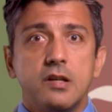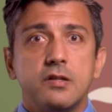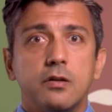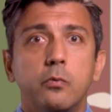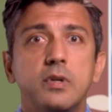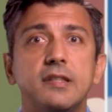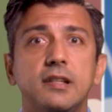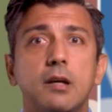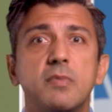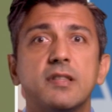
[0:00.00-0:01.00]
So we
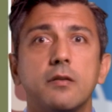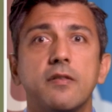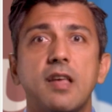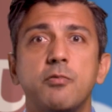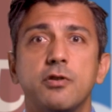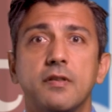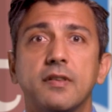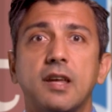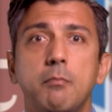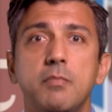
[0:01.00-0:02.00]
see that
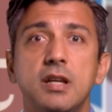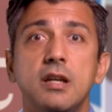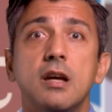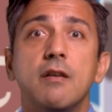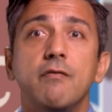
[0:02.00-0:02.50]
misconceptions can be